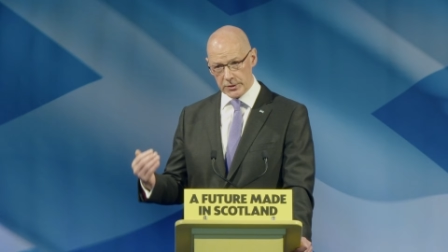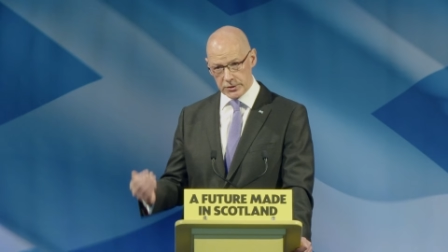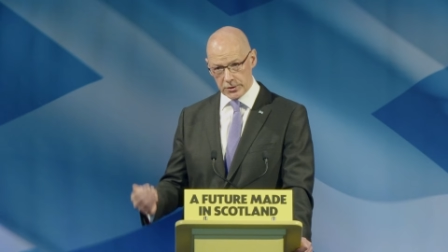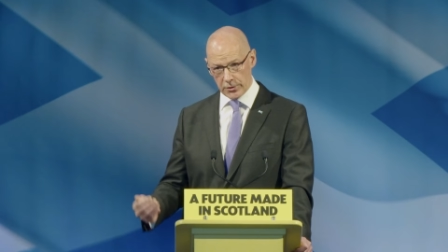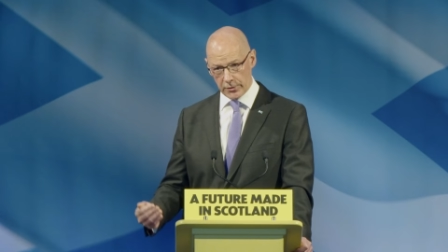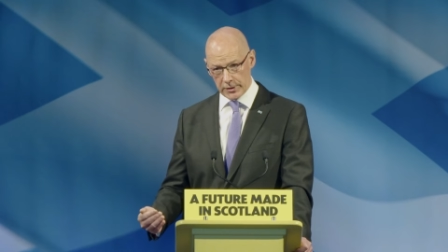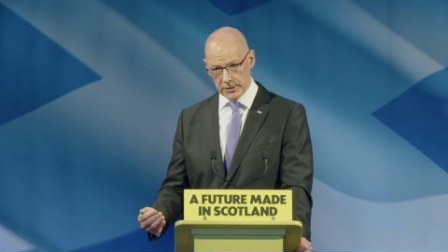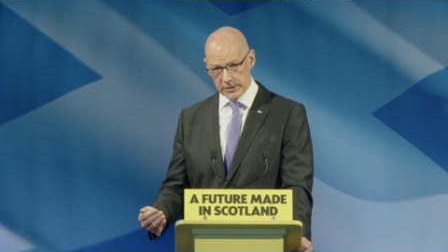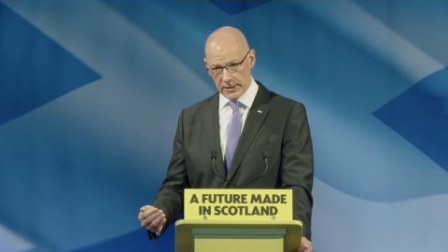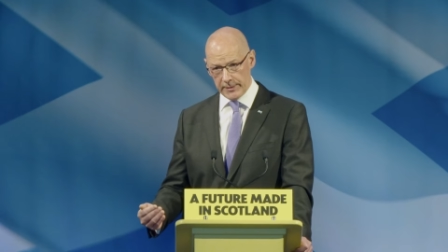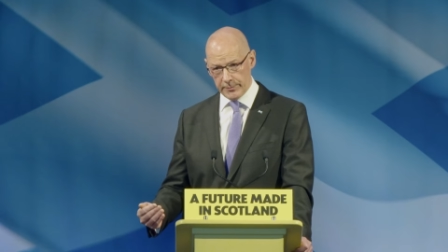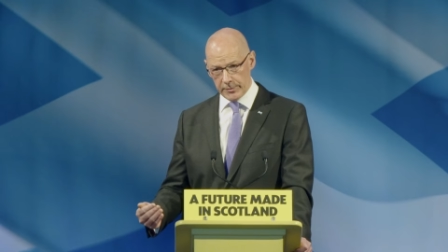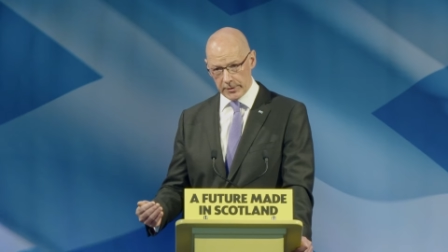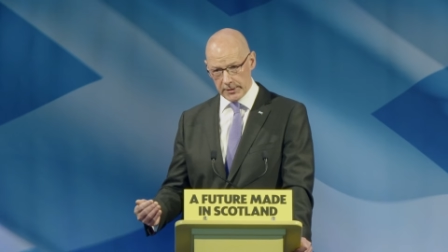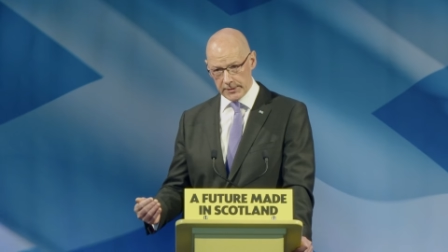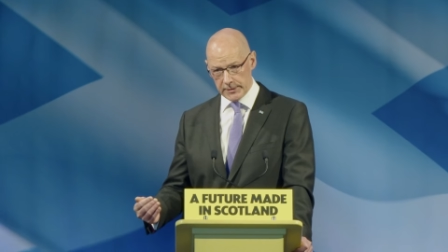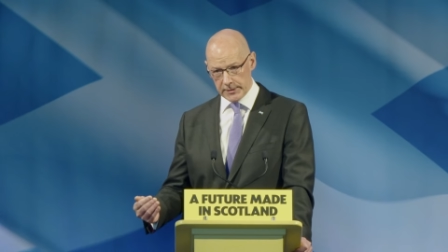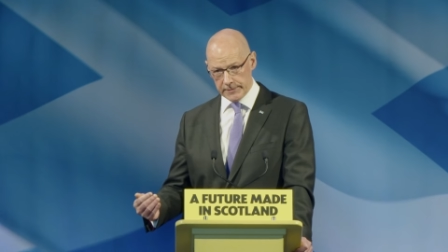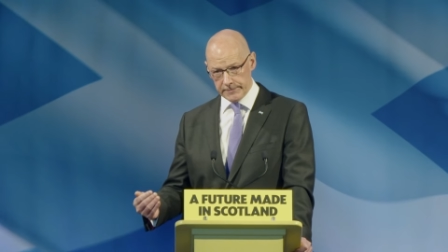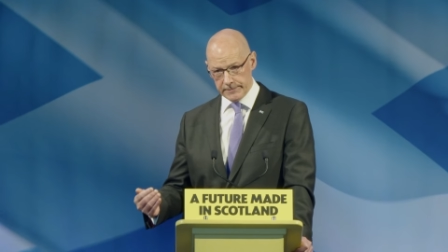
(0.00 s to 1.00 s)
Scottish Labour
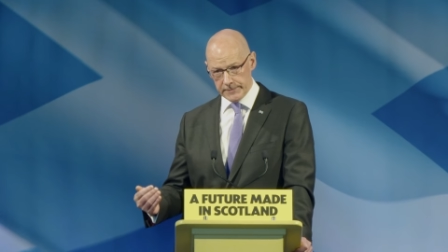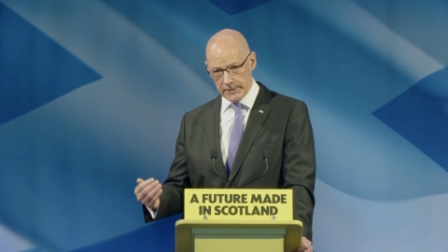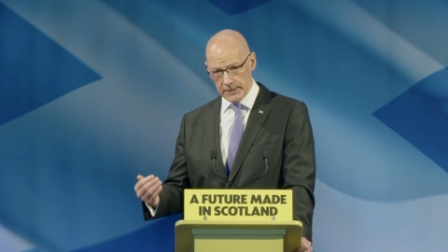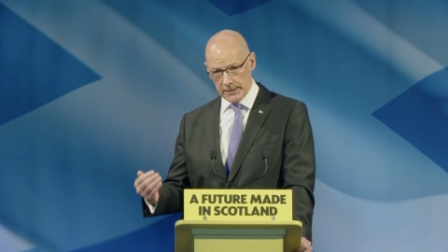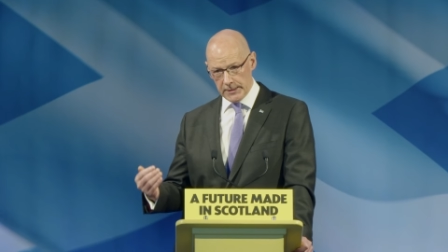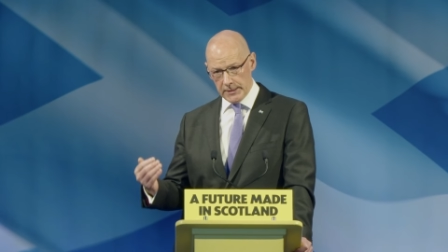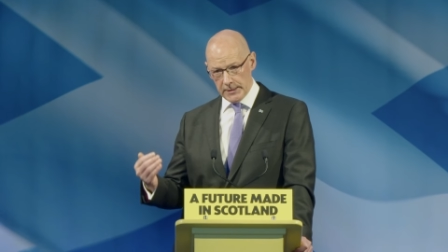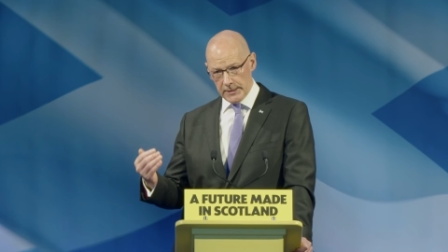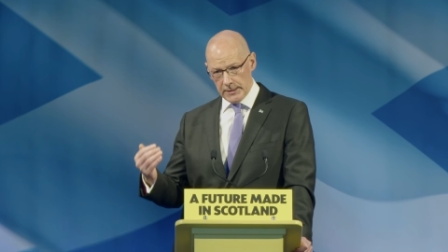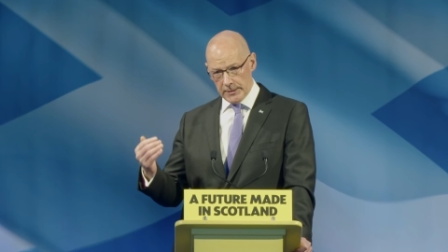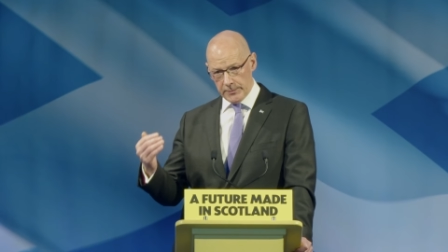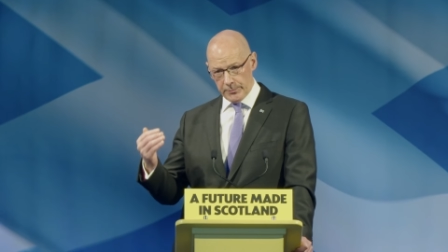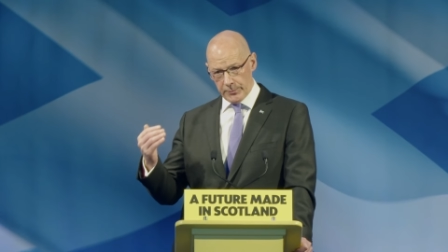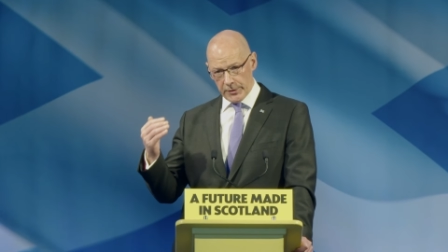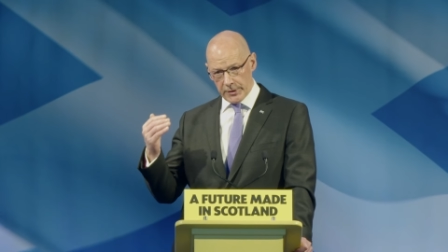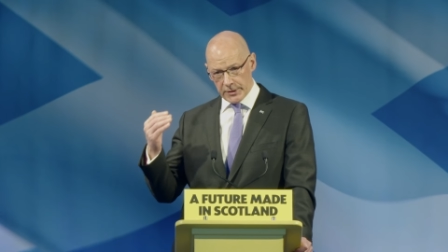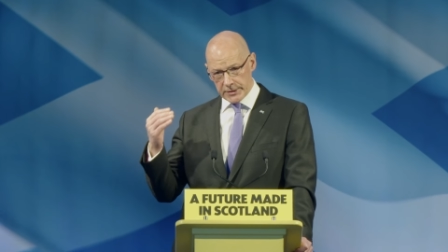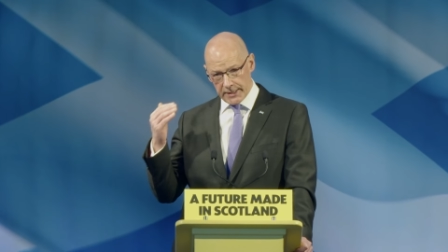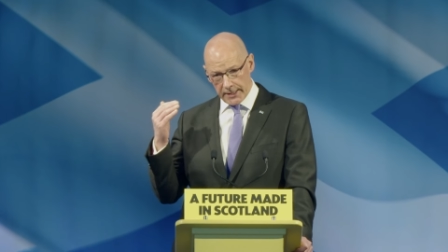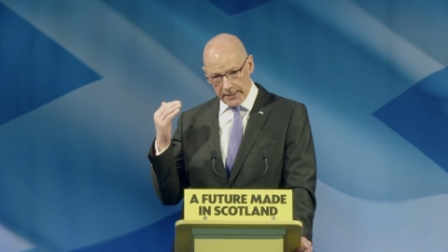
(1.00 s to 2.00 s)
leader,
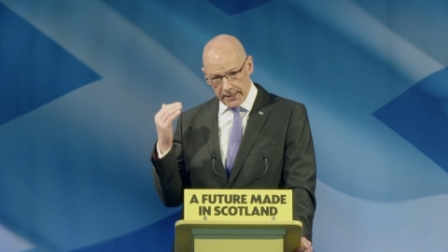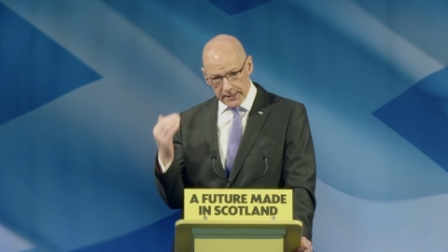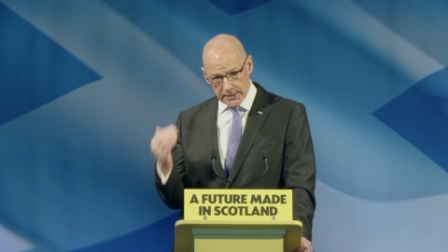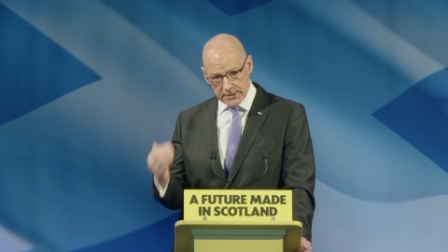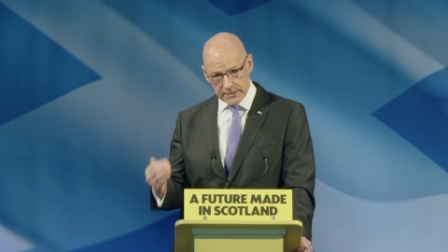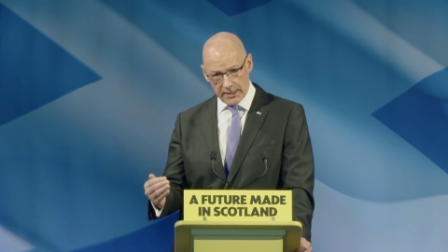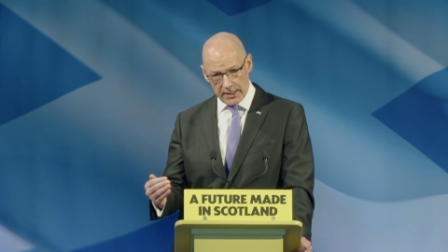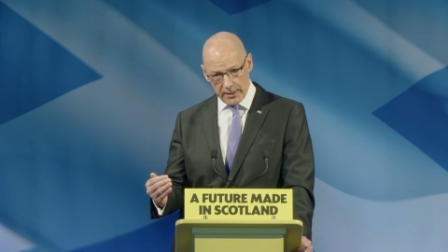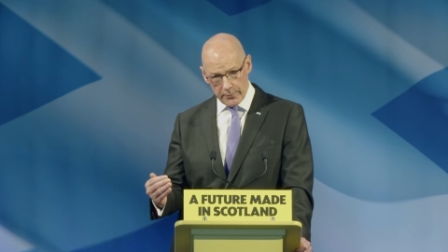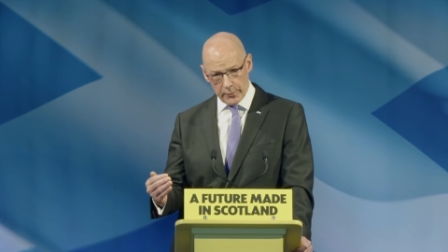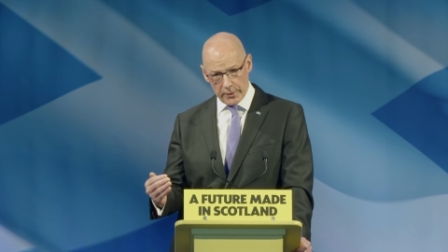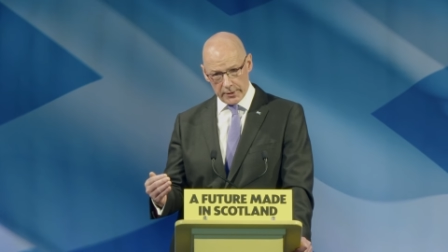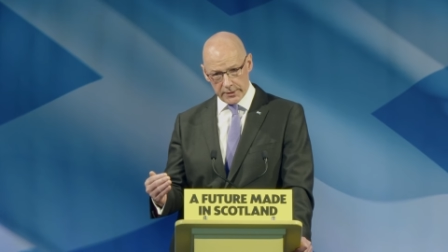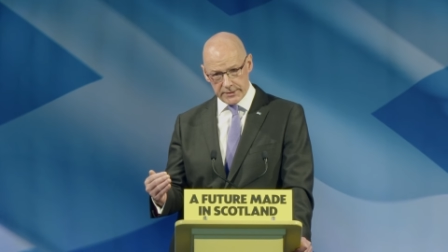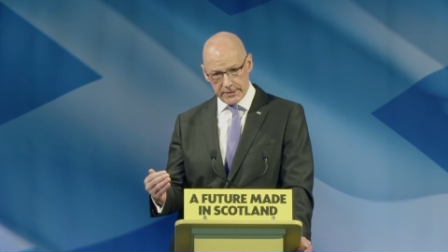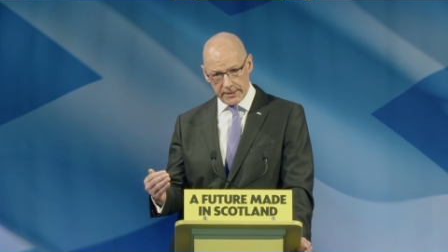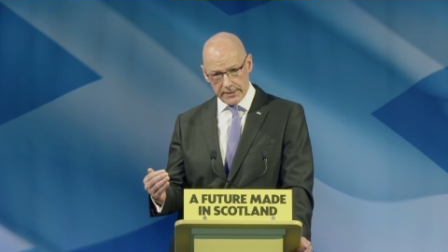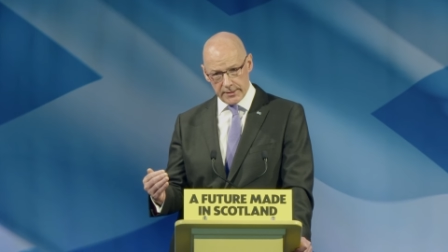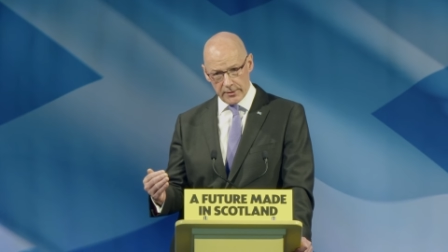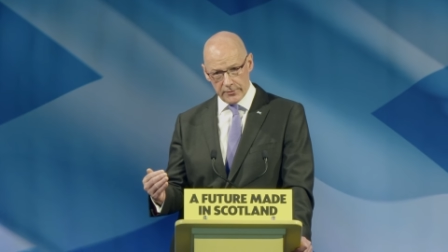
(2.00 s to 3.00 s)
because Anas Sarwar
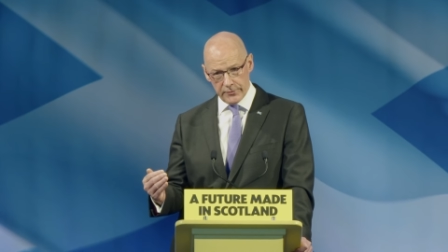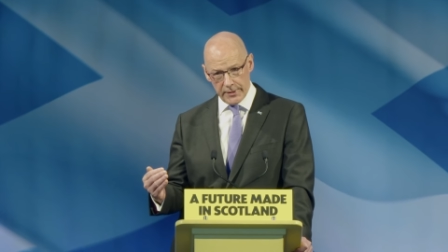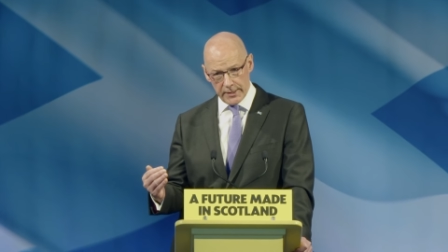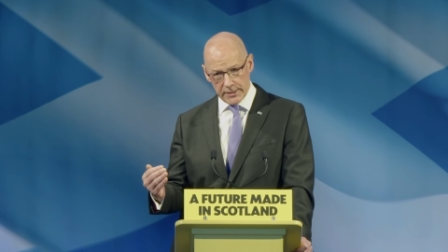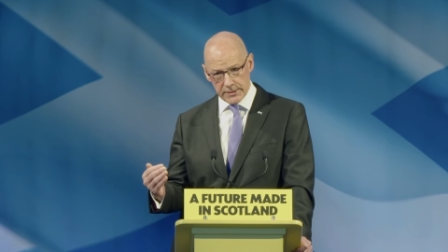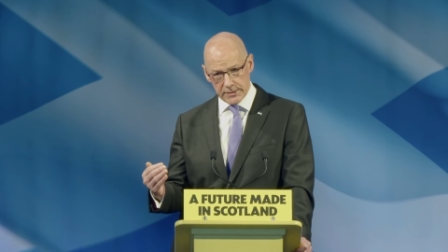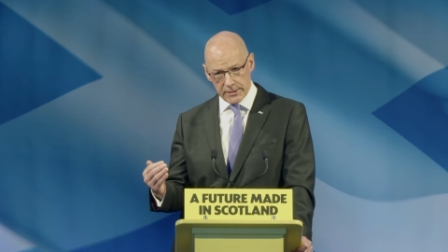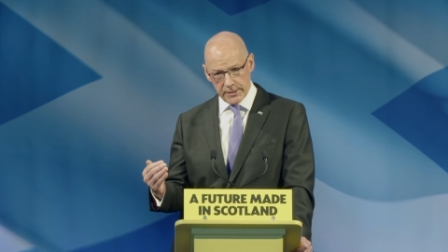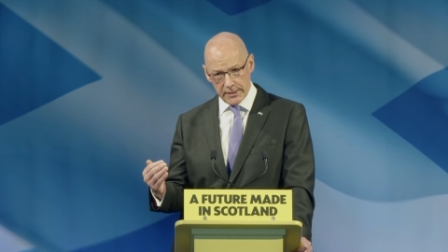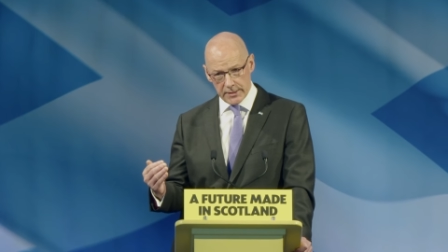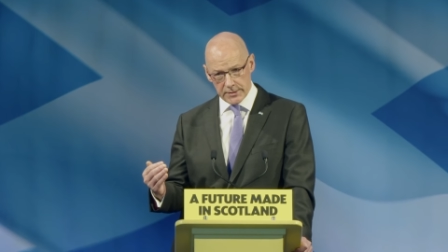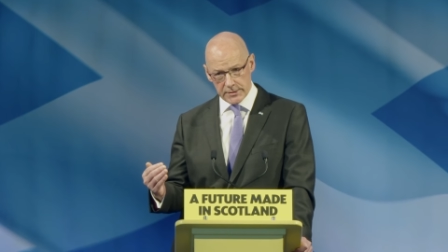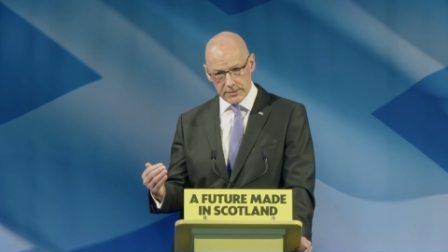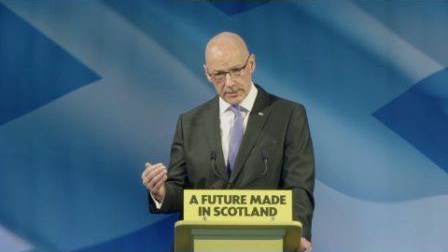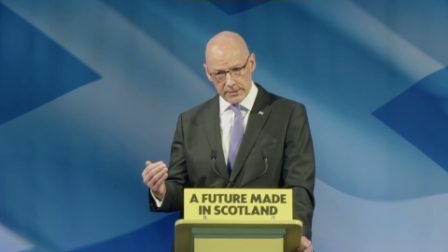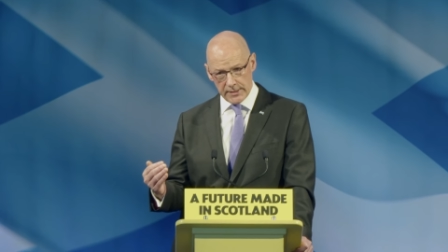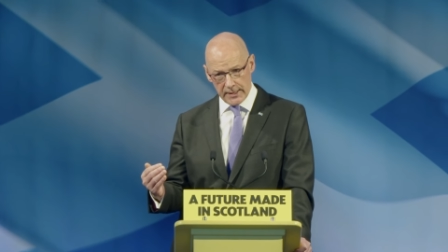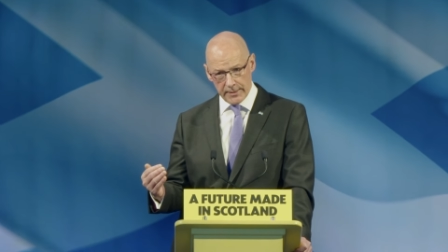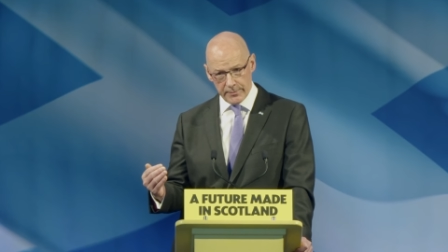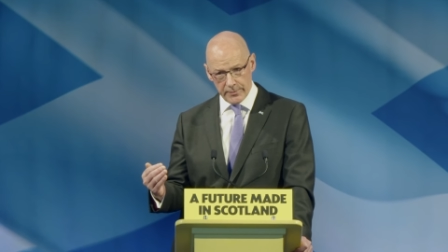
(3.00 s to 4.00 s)
set out yesterday his
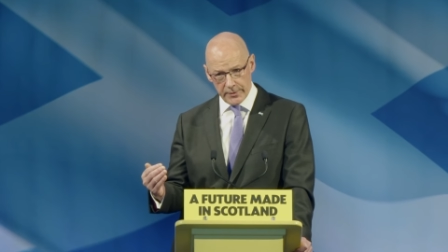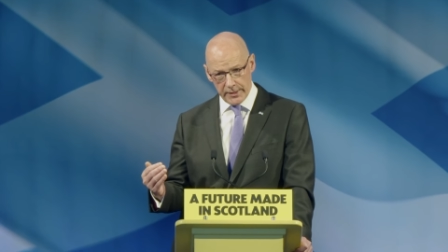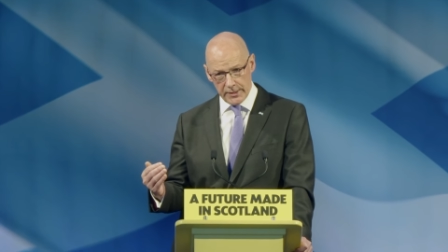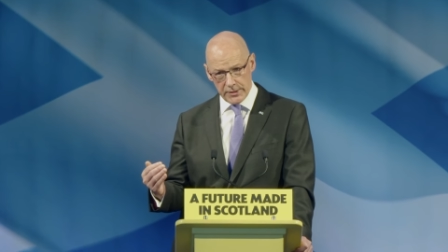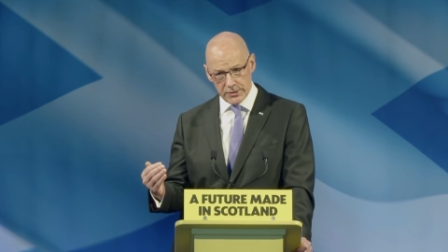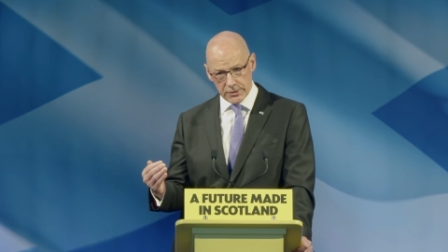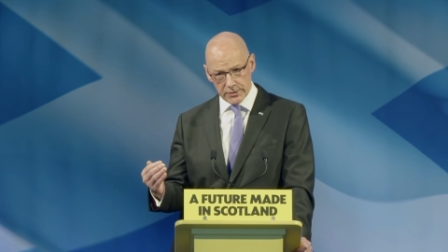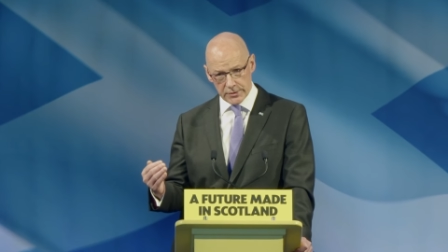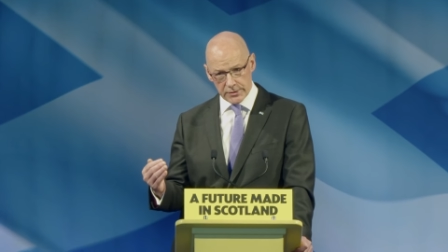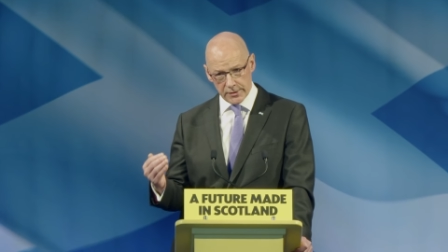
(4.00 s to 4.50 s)
determination